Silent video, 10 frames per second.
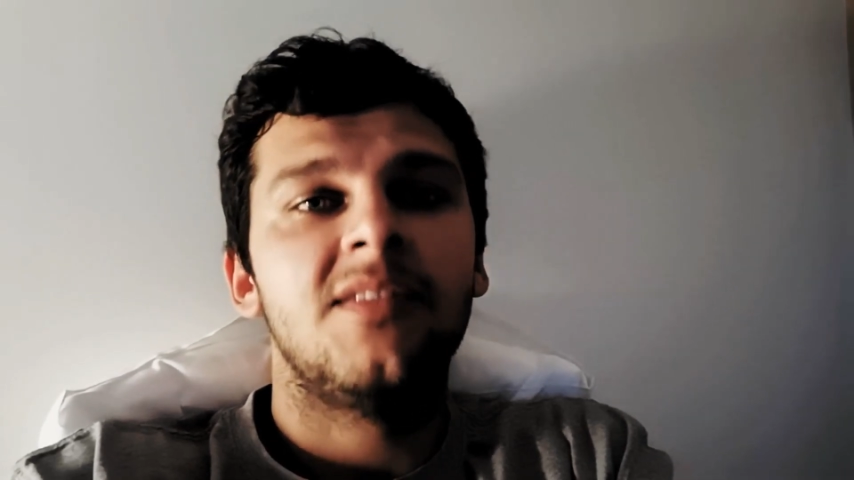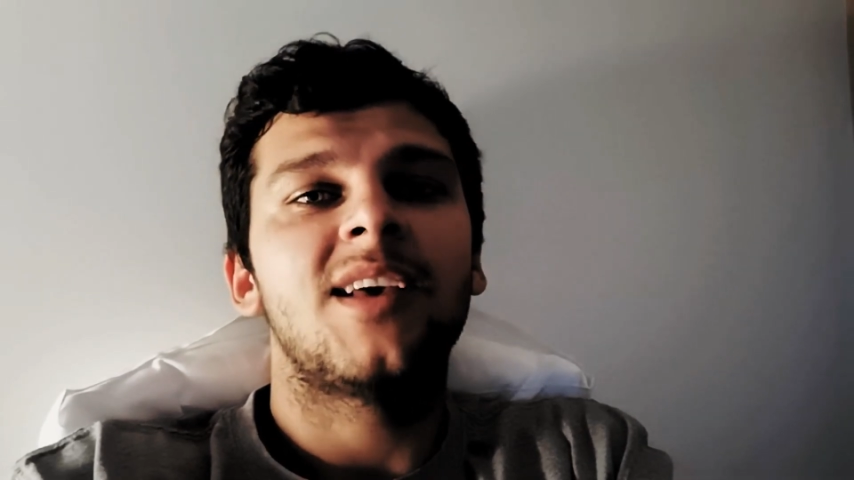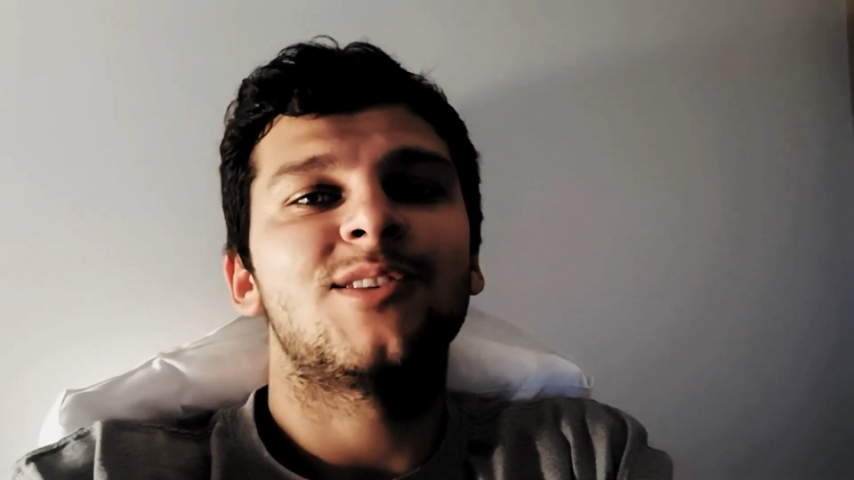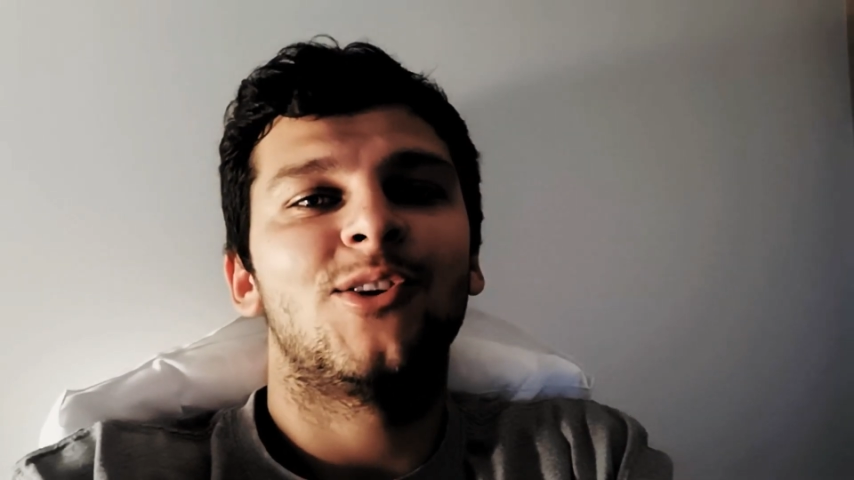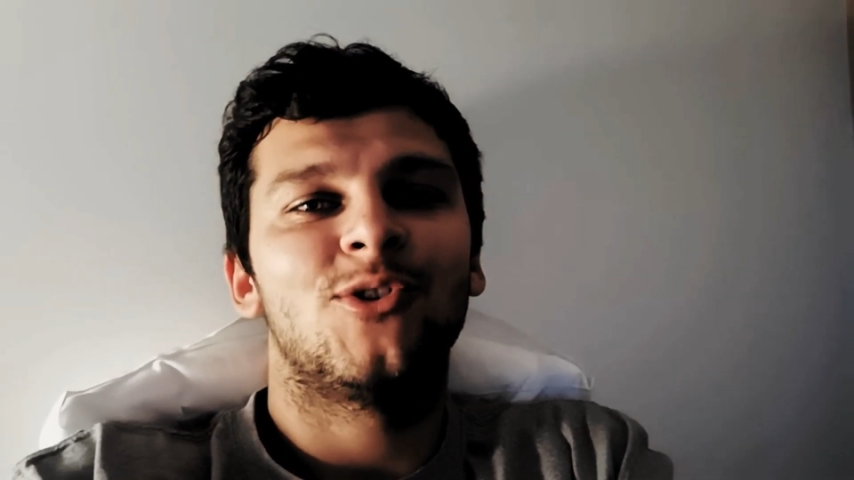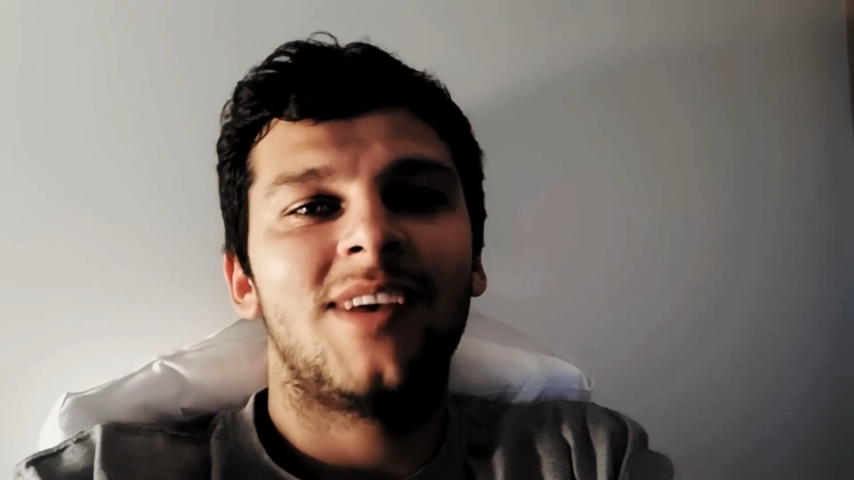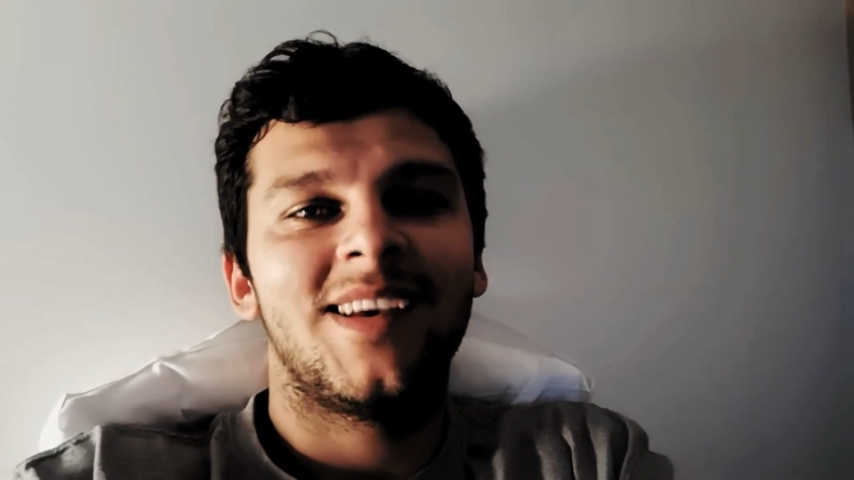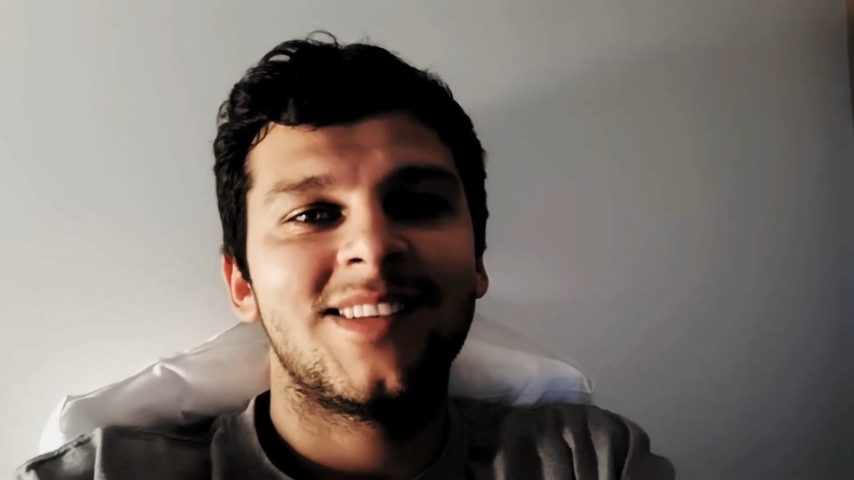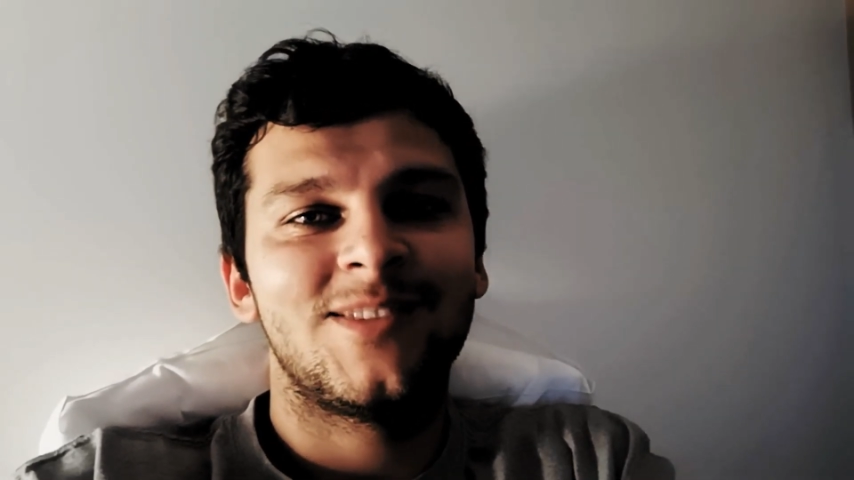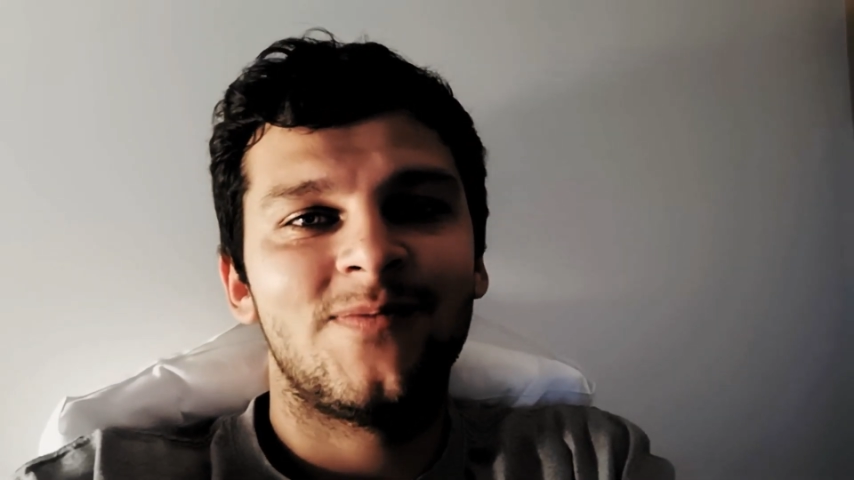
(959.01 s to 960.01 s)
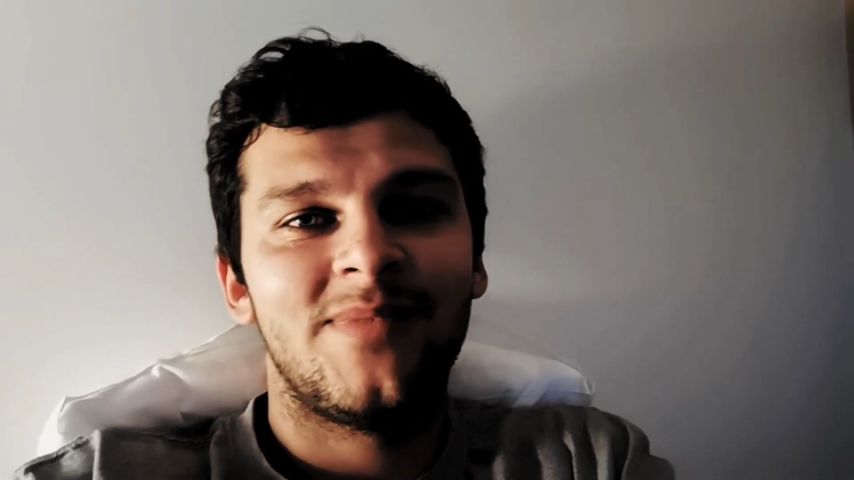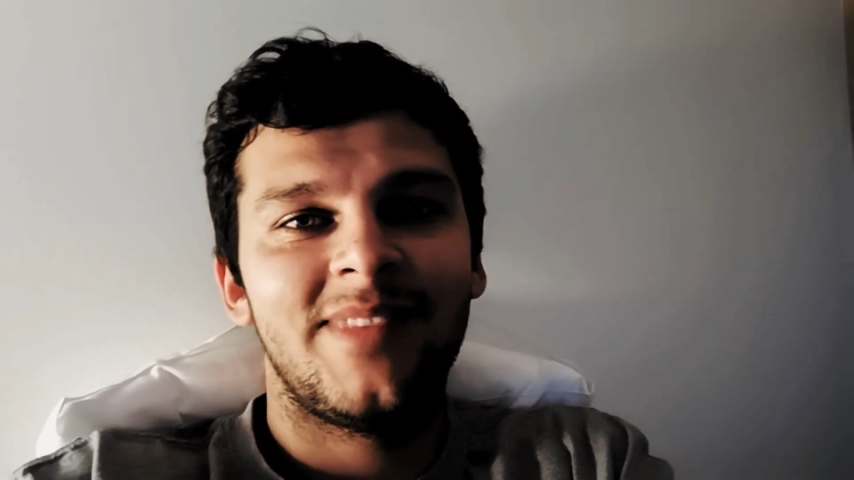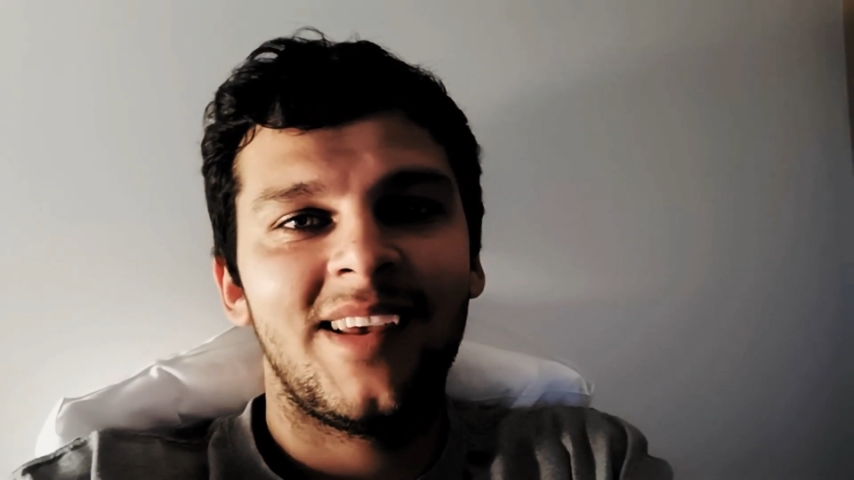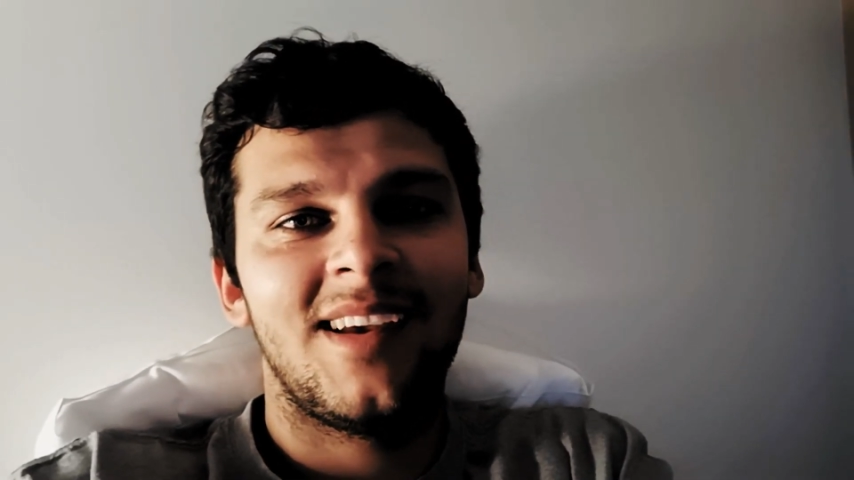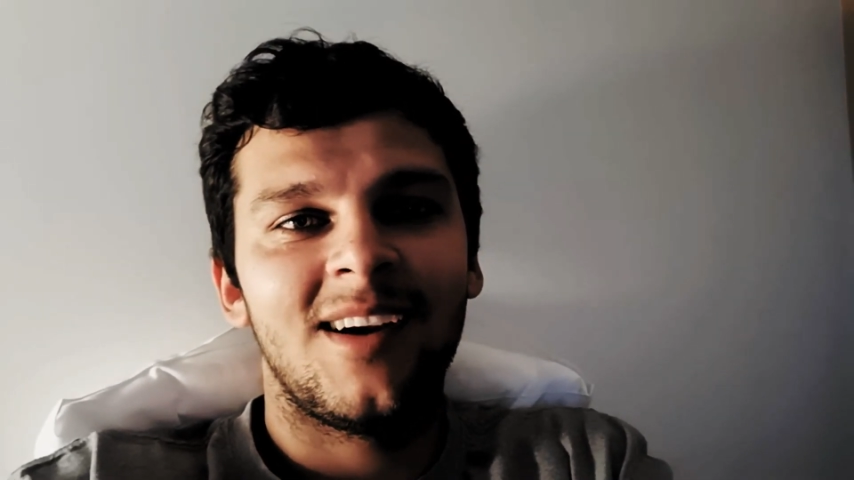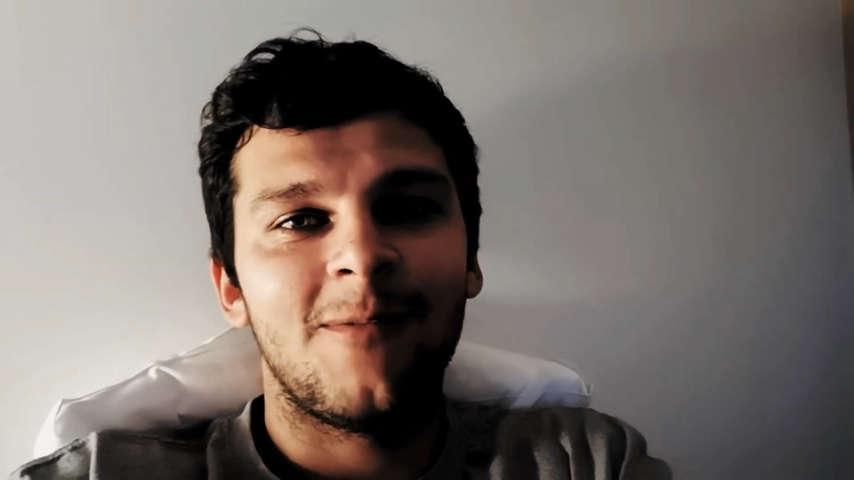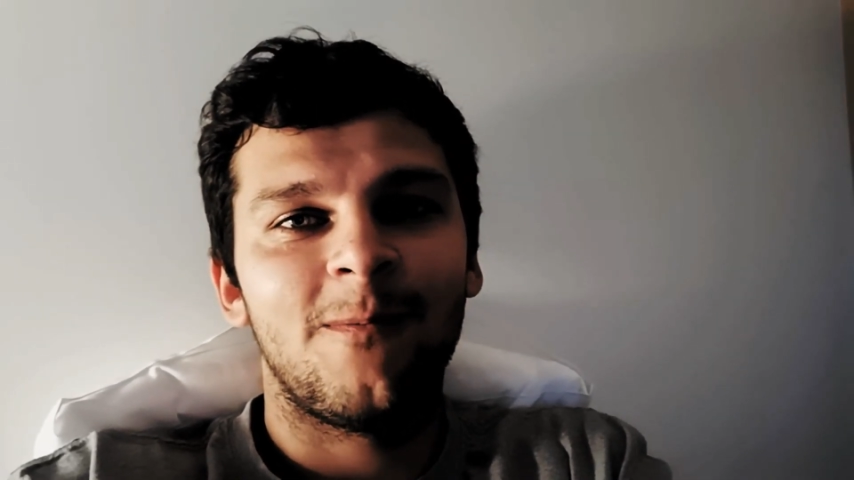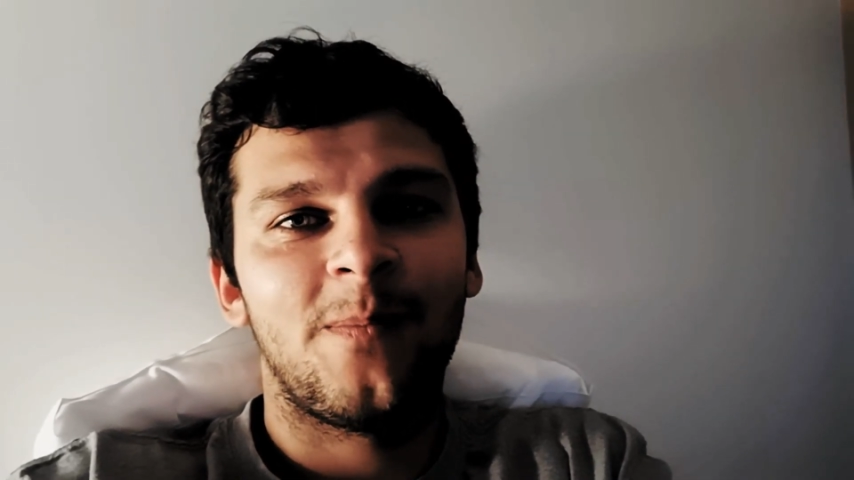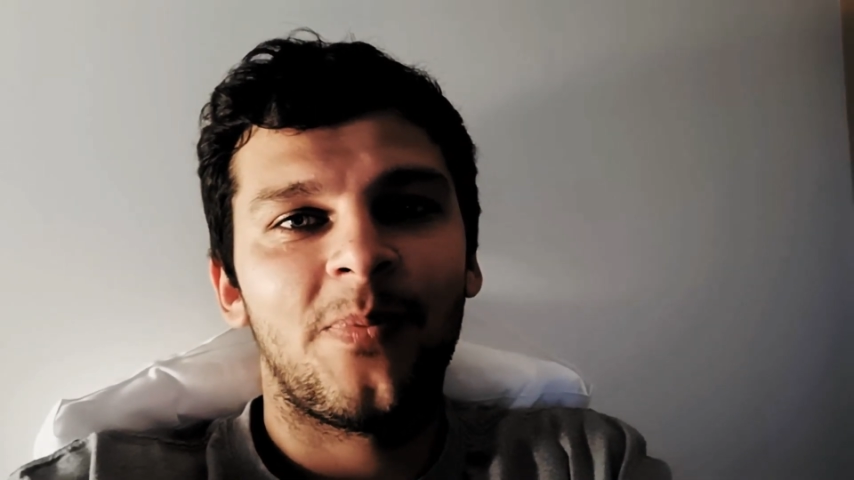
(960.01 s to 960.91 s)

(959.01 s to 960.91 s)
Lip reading: Thanks a lot, guys. Take care.